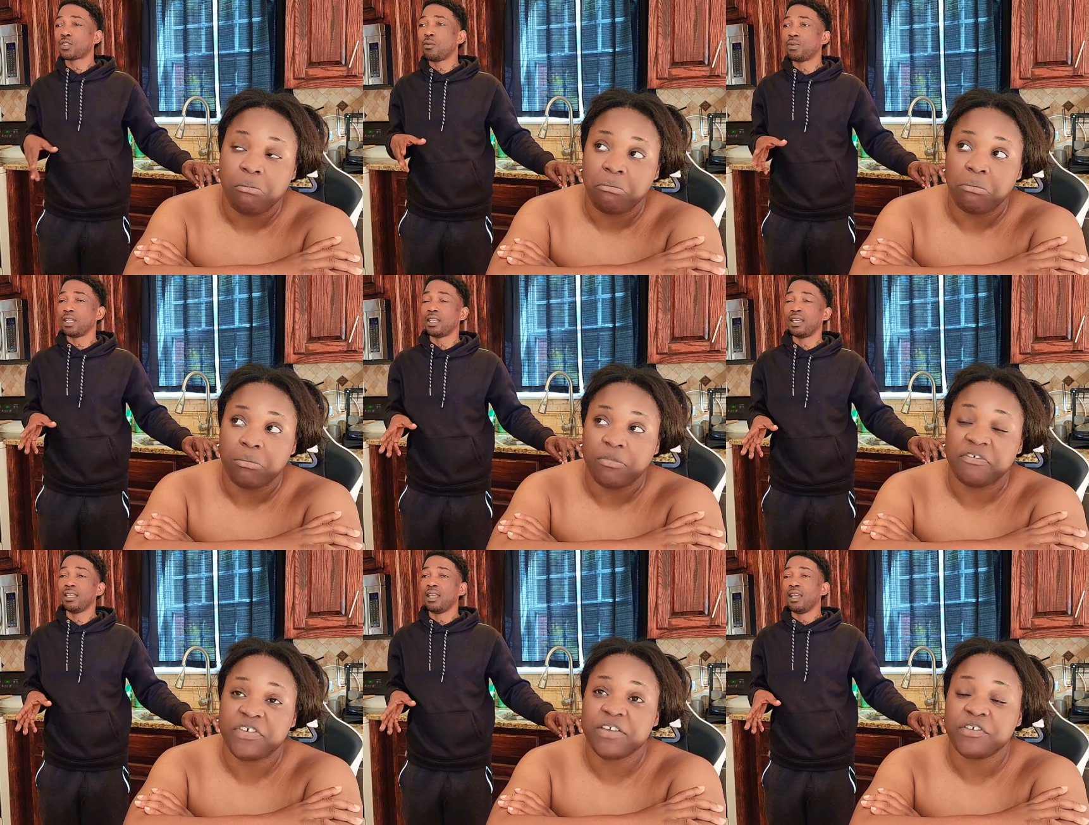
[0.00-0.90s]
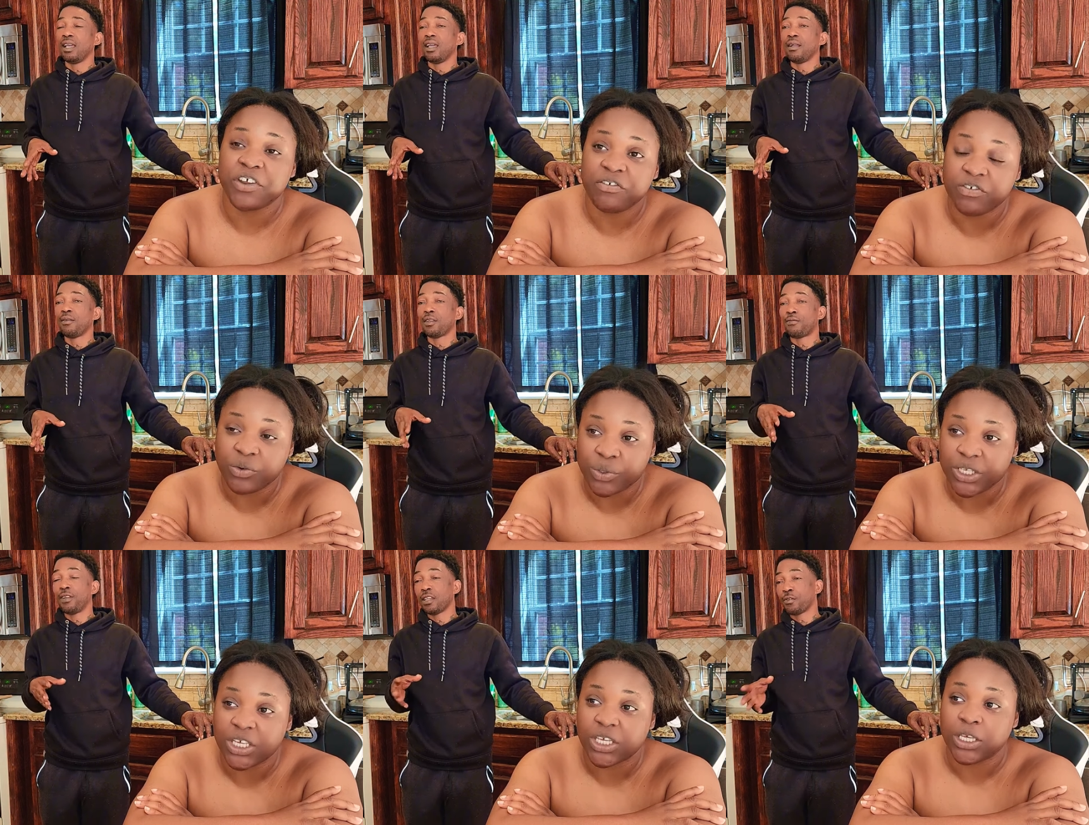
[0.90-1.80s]
Speaker 1: something there. favorite
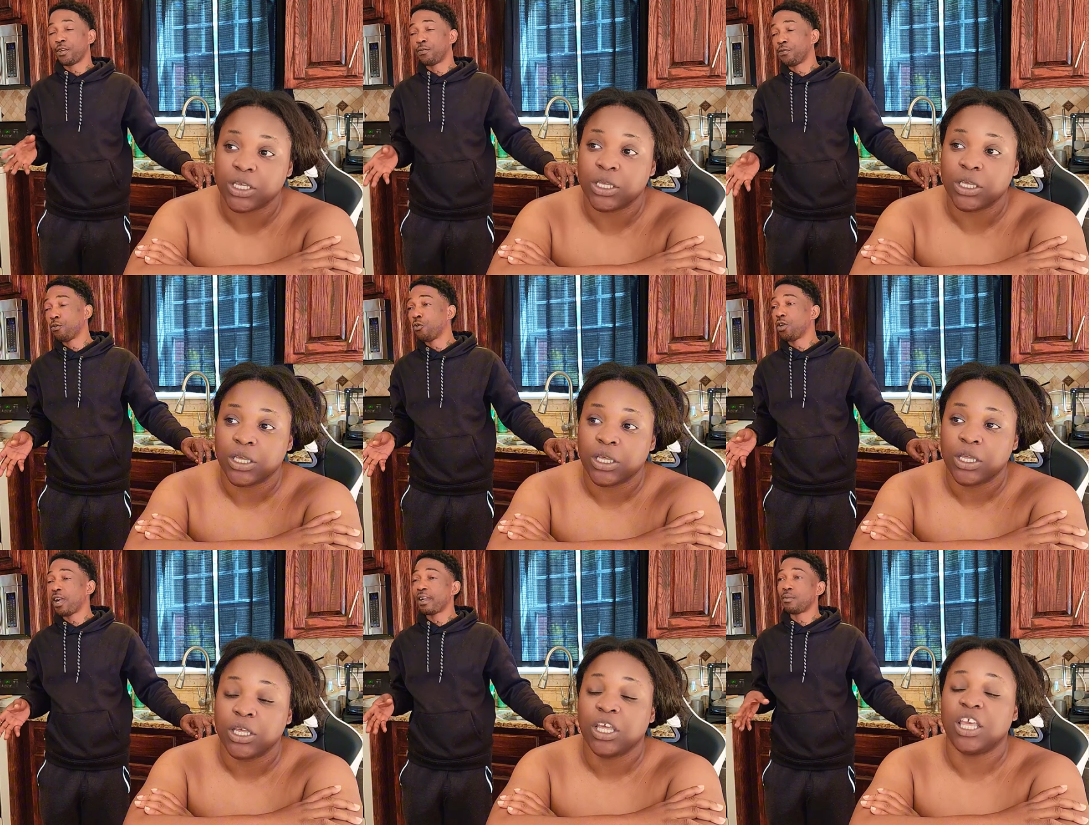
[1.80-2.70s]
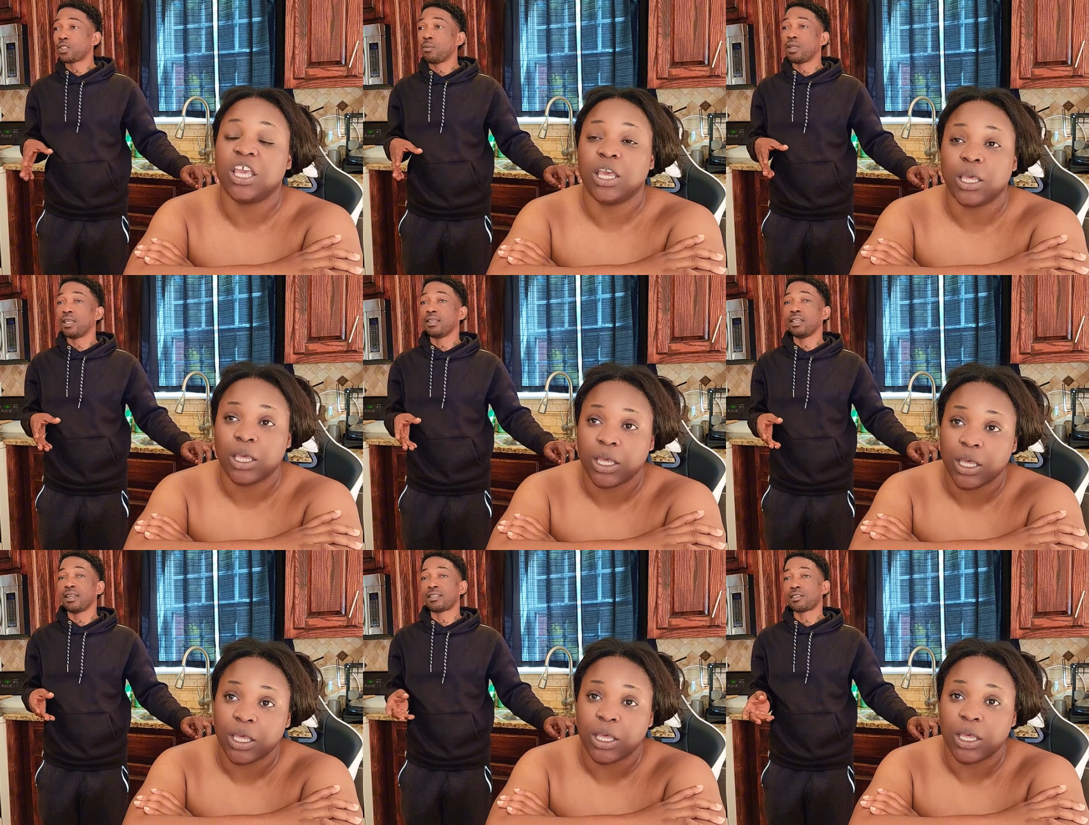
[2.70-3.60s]
food? Your favorite food? Are them yeah. something? there.
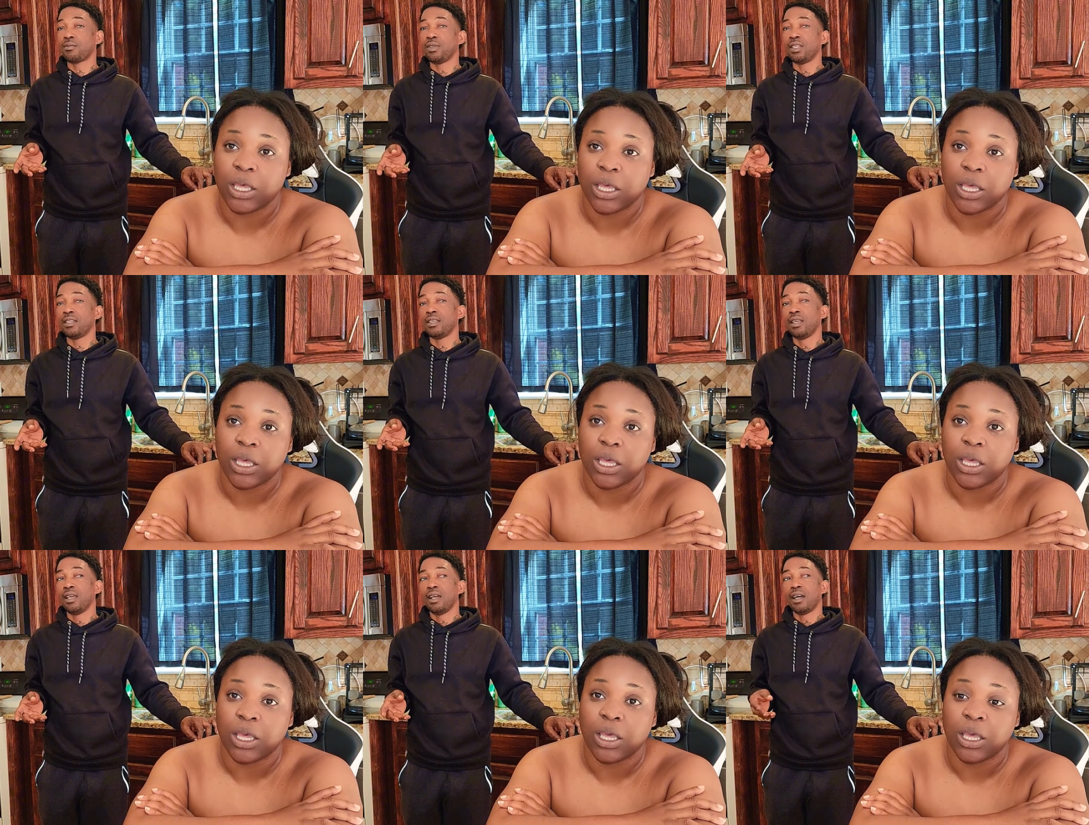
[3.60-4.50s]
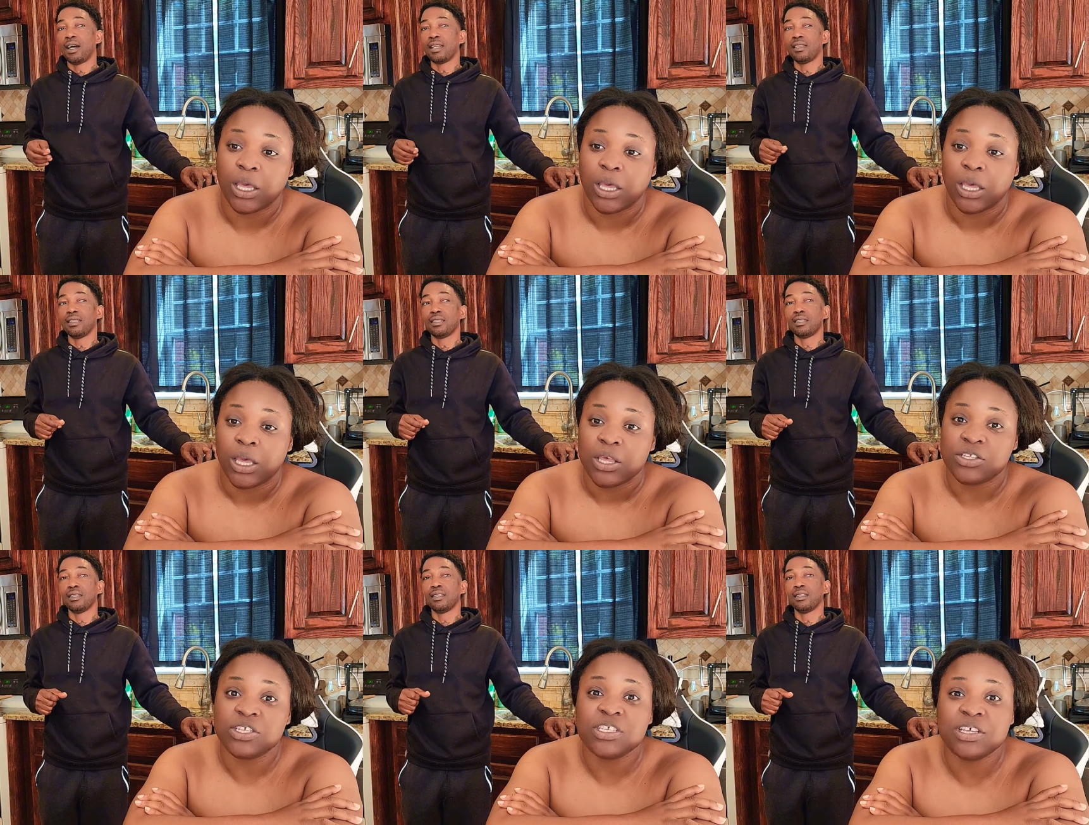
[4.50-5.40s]
you understand me? And
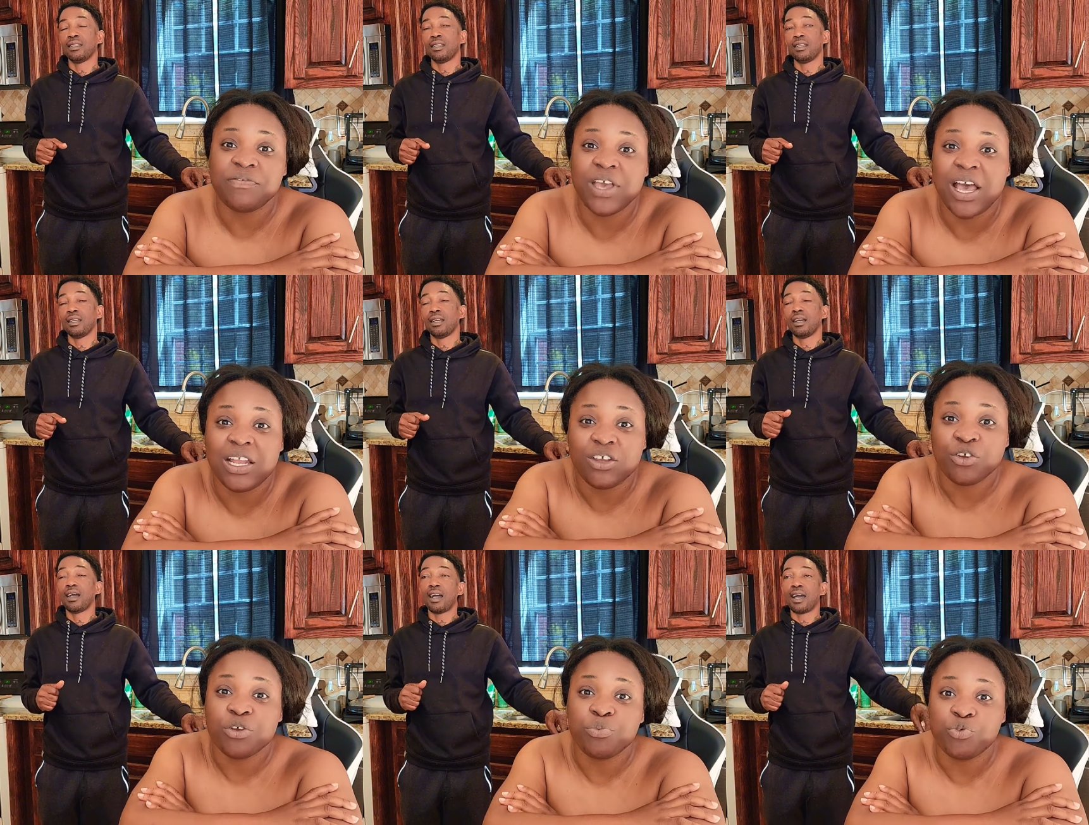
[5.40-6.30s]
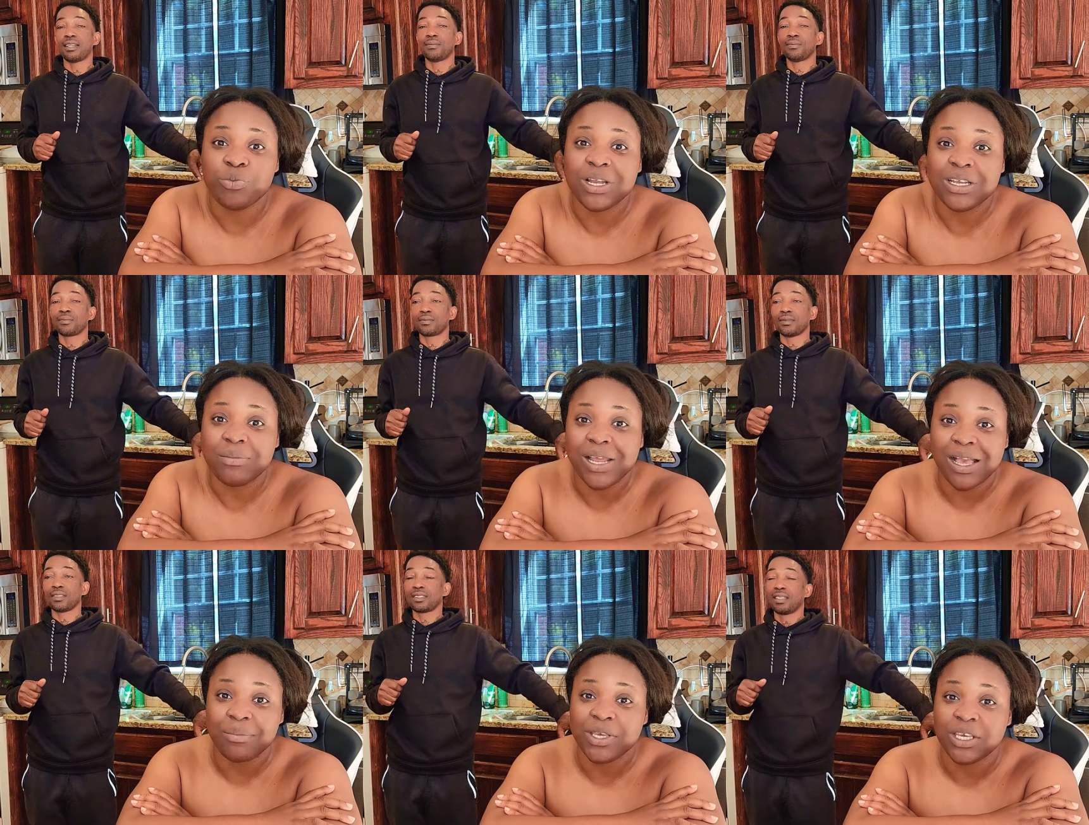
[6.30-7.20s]
so
Speaker 2: this is all the Caribbean woman them
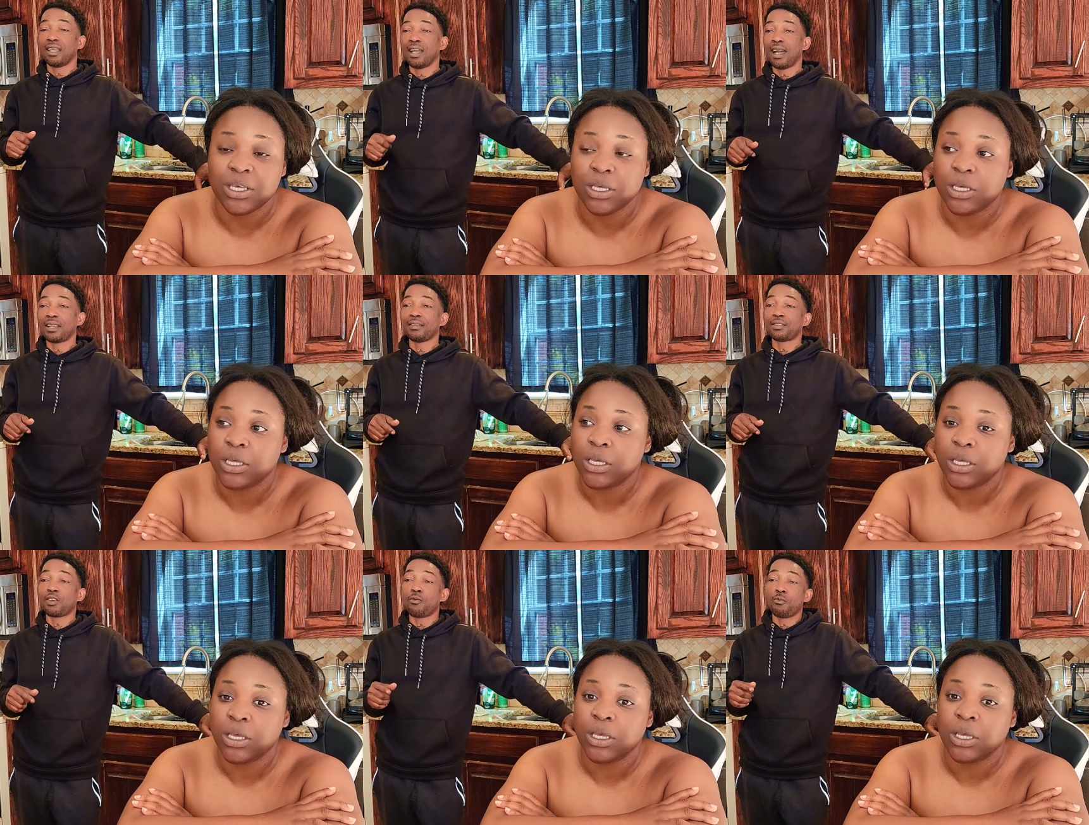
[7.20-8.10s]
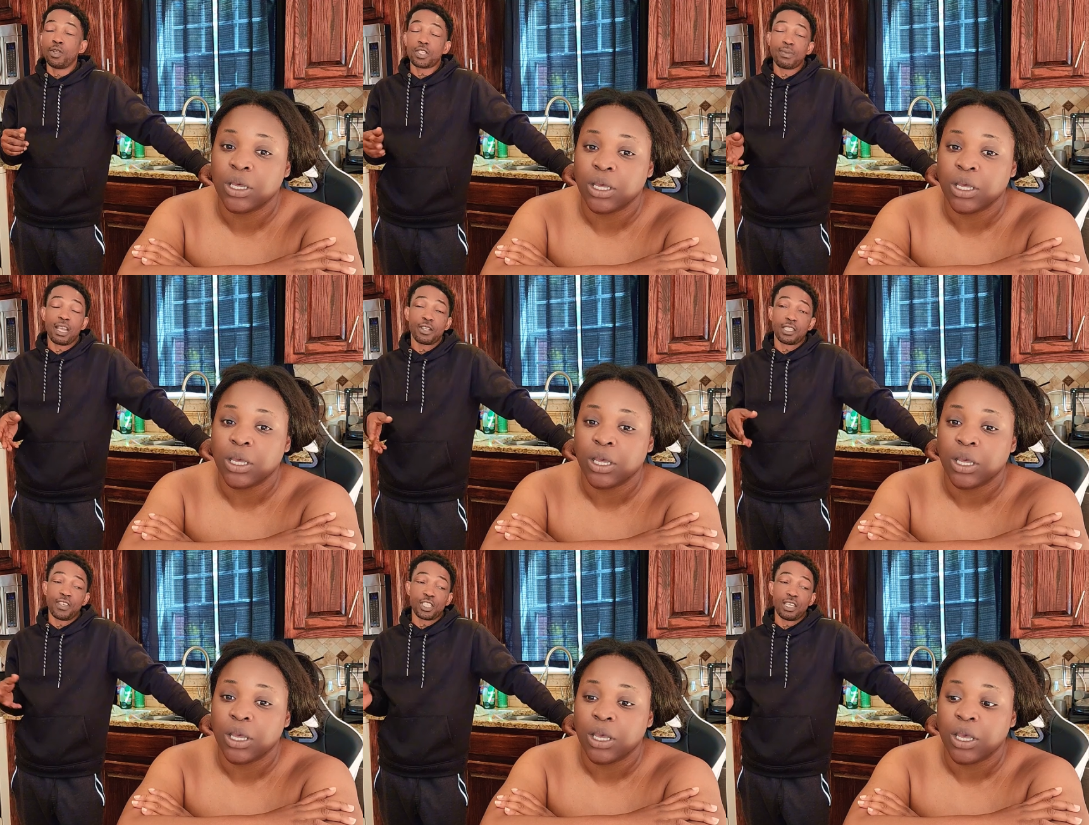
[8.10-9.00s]
like a me.
Speaker 1: And so we just make a
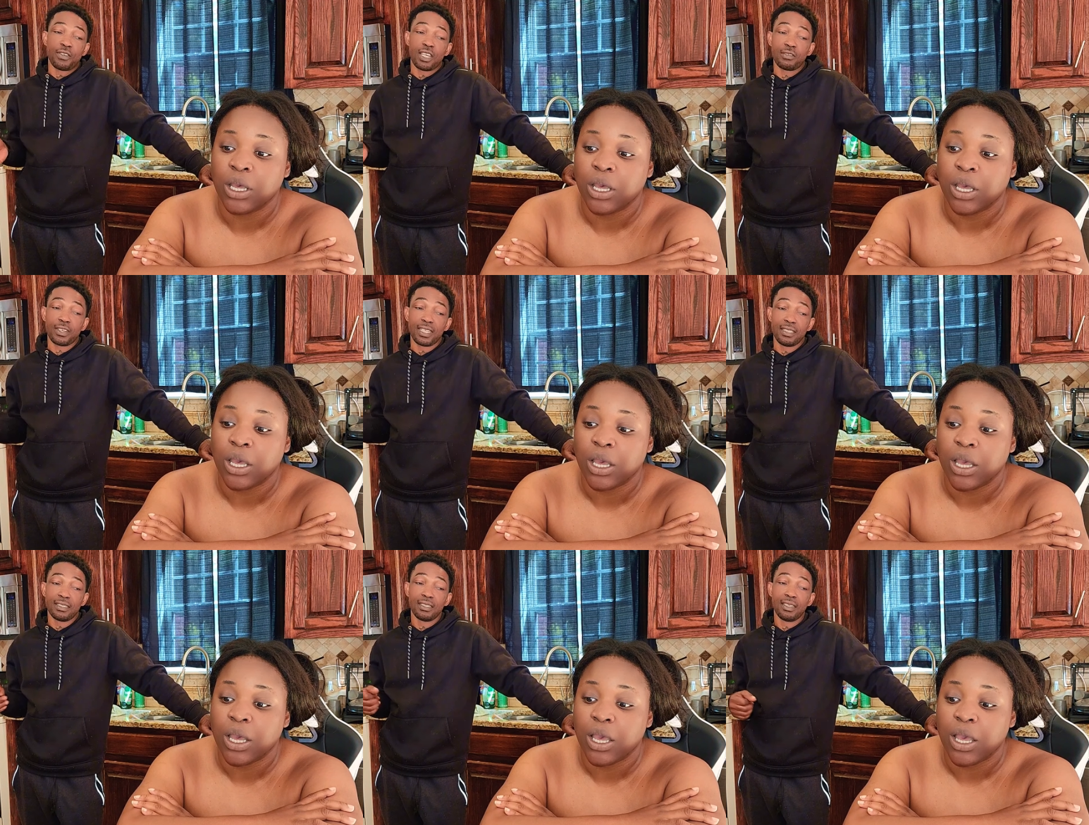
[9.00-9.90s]
reservation for your friend,